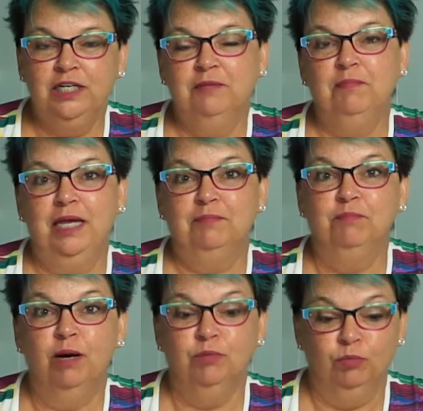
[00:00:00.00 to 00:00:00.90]
could make
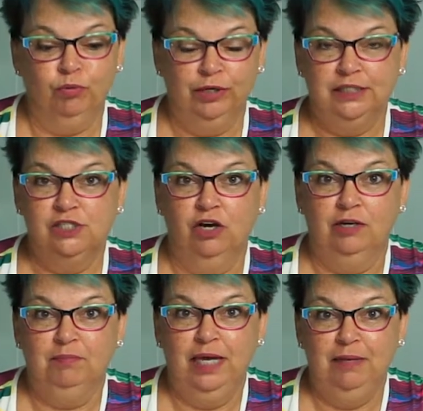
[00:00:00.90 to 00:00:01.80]
bubble prints
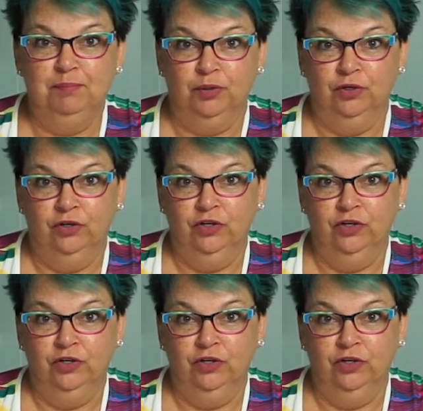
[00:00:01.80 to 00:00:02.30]
on paper,